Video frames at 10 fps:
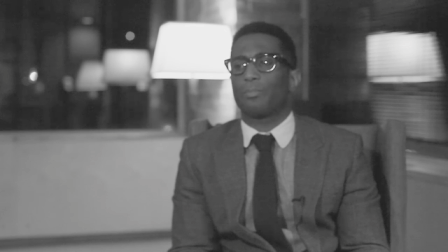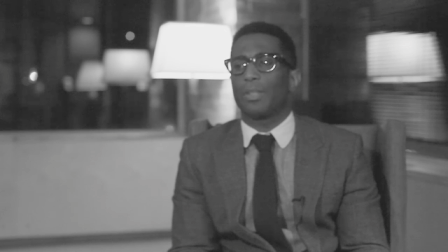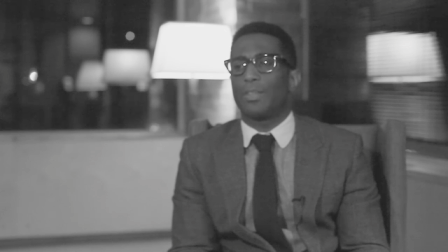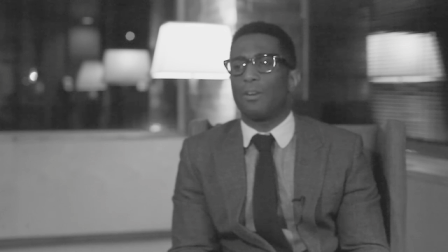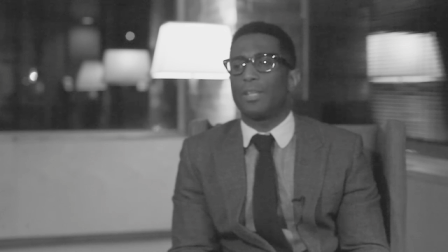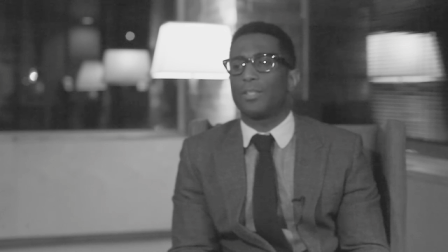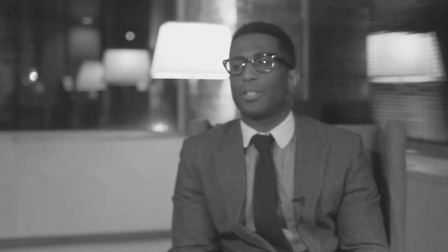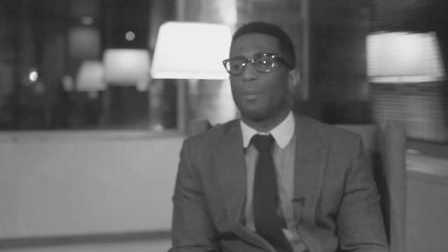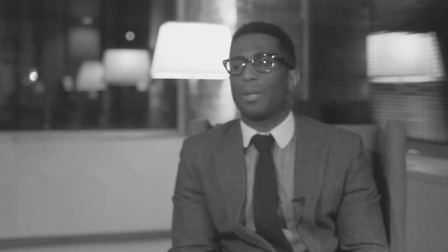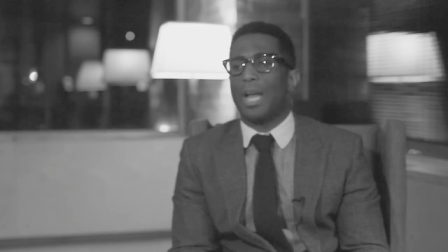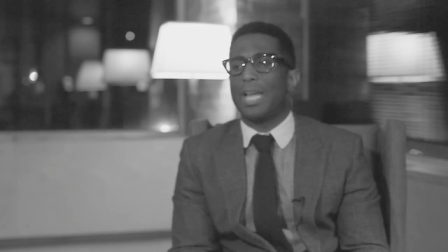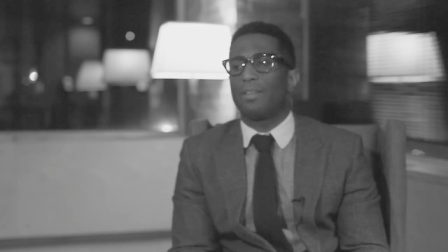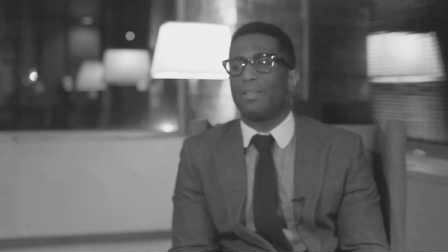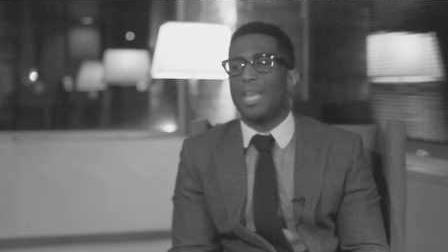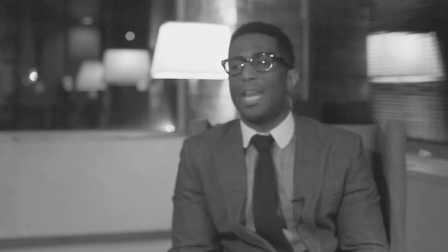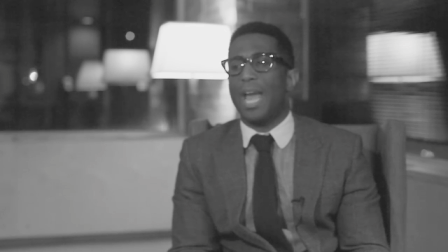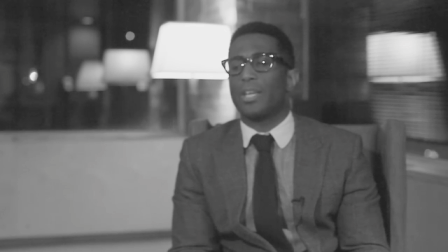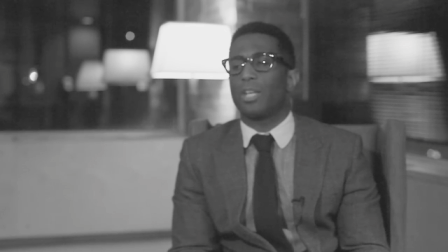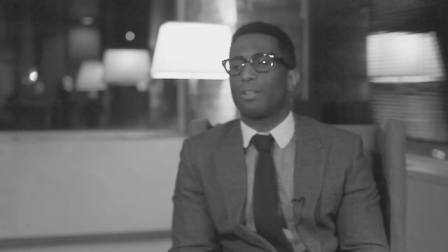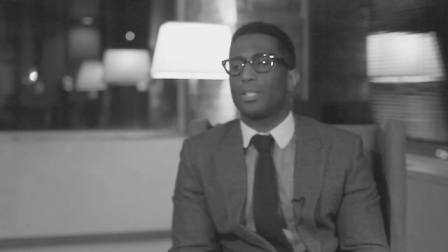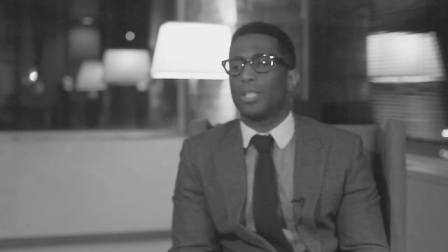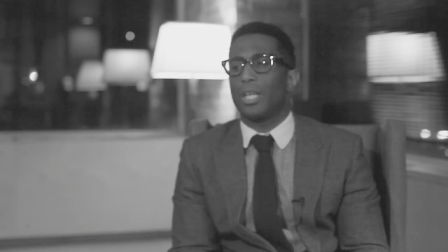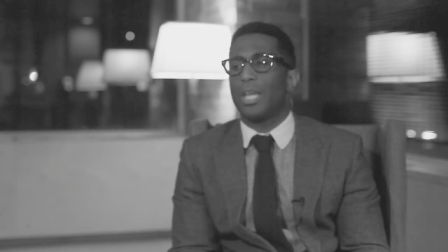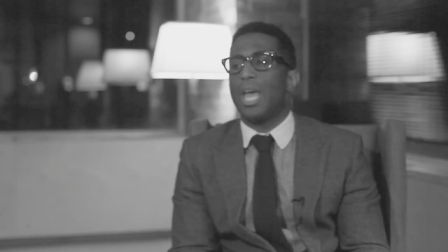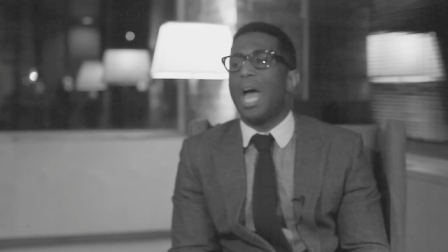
there is some kind of inaccuracy.